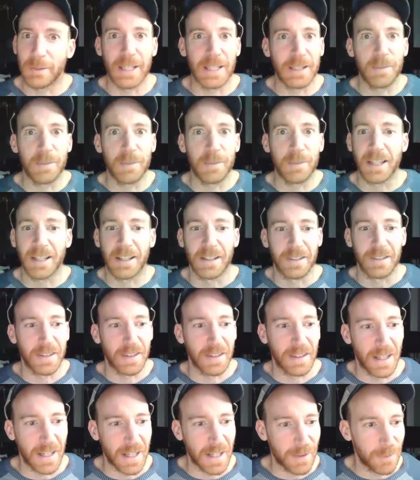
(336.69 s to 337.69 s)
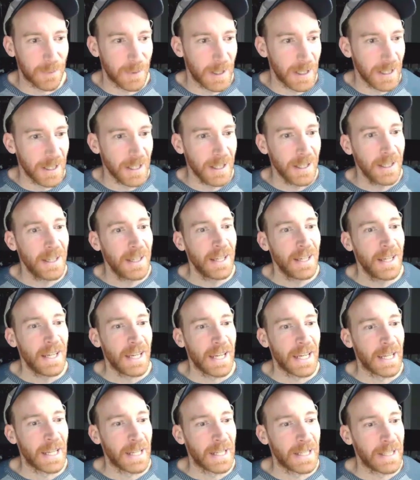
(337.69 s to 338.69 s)
Maybe that's making us a lot of money,
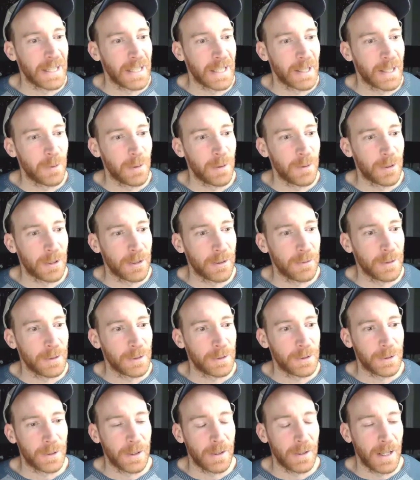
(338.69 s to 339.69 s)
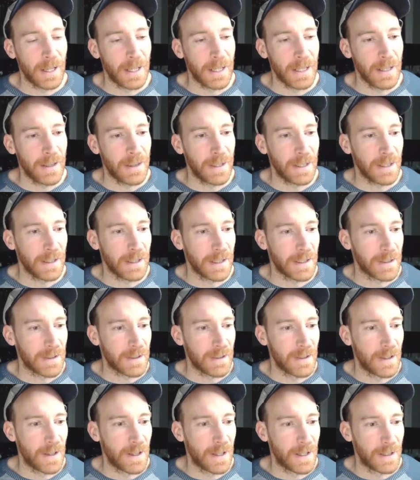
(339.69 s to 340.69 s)
and we want to filter out anything
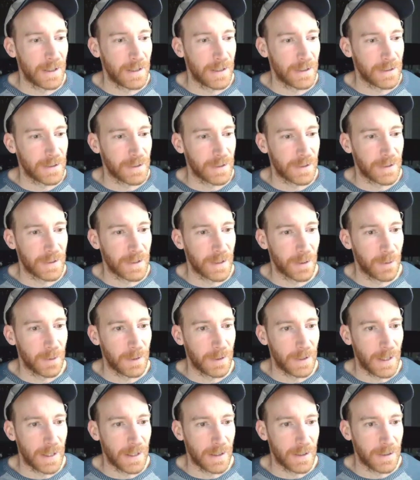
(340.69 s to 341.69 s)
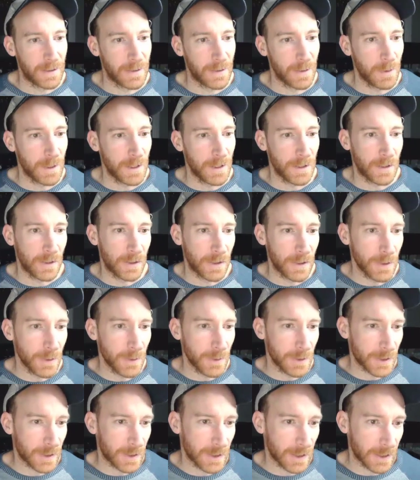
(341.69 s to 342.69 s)
that's doesn't start with that. So what you
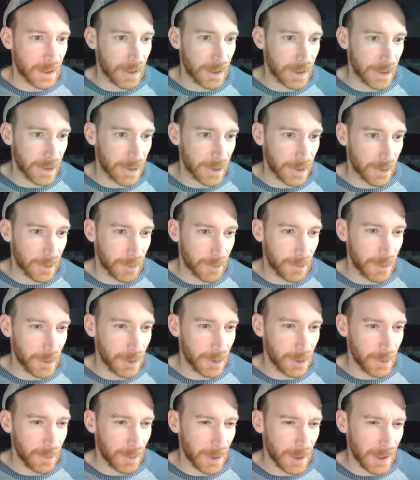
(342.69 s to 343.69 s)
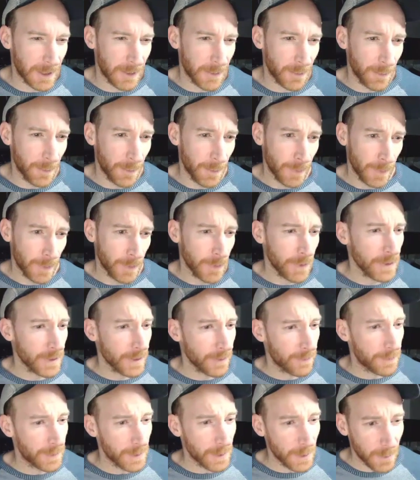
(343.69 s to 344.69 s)
can do is click on this little filter button.
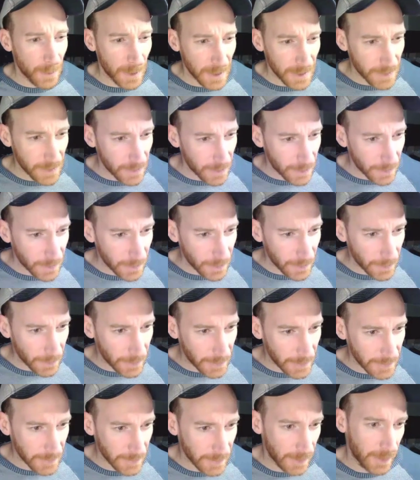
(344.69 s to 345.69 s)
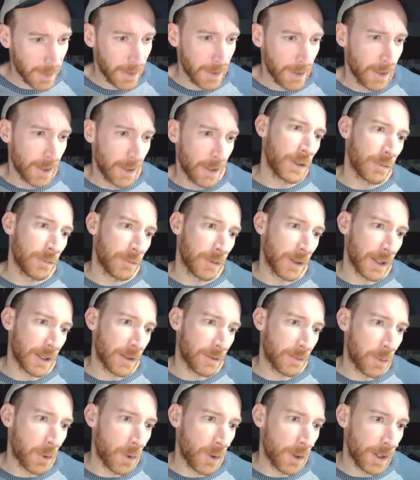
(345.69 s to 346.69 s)
There's a few ways you can do this. You
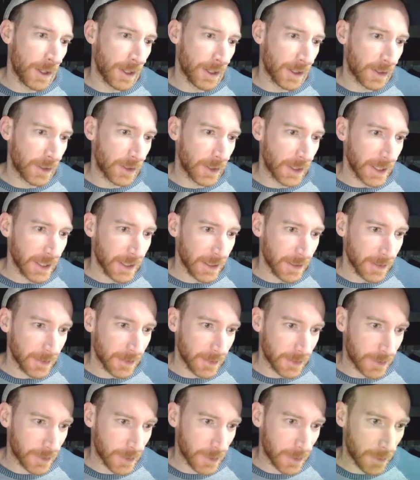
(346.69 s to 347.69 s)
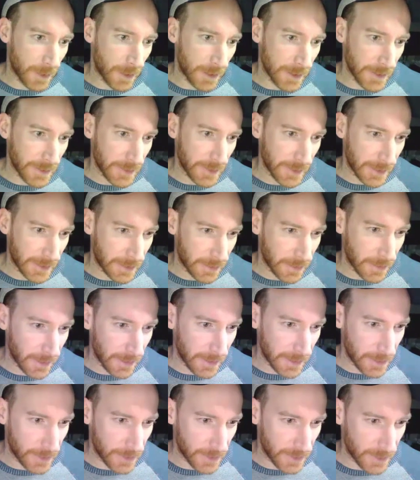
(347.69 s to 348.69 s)
can like point and click, so
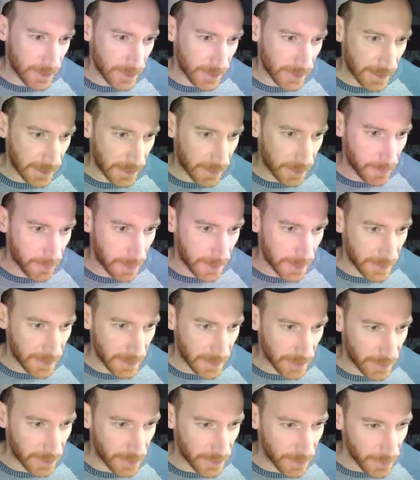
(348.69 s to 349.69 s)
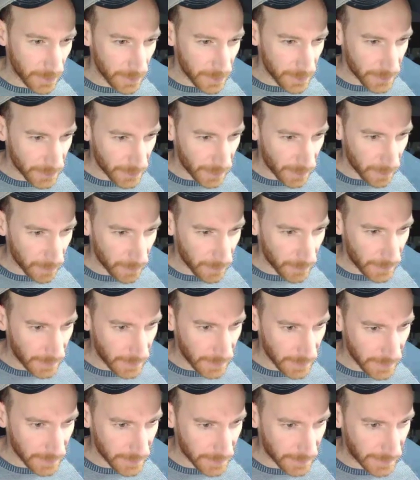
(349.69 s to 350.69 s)
unselect all and just select the ones that do
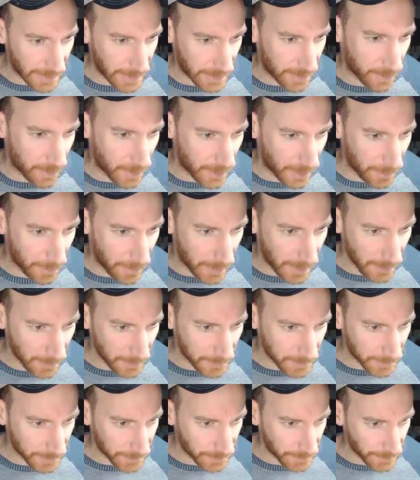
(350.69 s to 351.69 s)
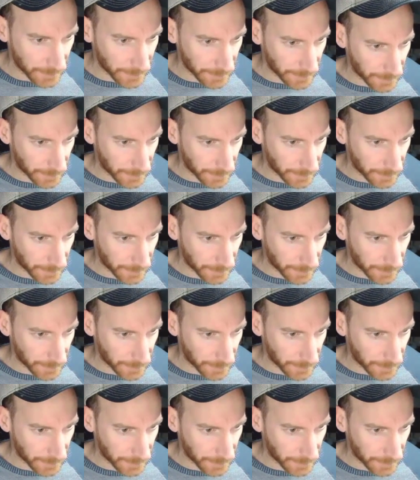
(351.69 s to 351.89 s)
start with this. So that's one way.